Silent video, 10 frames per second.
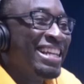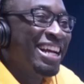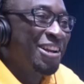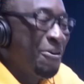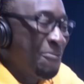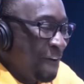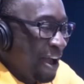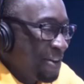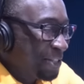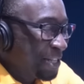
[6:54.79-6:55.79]
That cloud
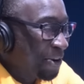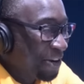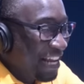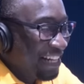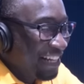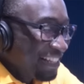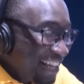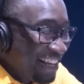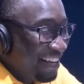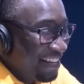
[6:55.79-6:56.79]
fired out of Grenada.
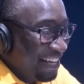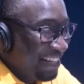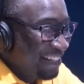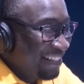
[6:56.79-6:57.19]
Yeah.